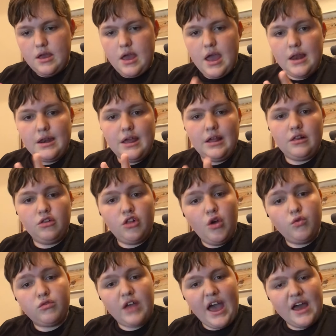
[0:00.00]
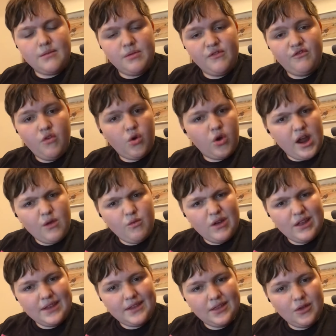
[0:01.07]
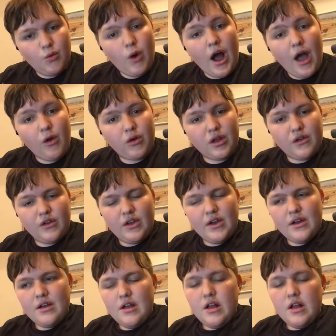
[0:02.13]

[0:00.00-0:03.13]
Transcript: and a Lotad before I went to the wild area.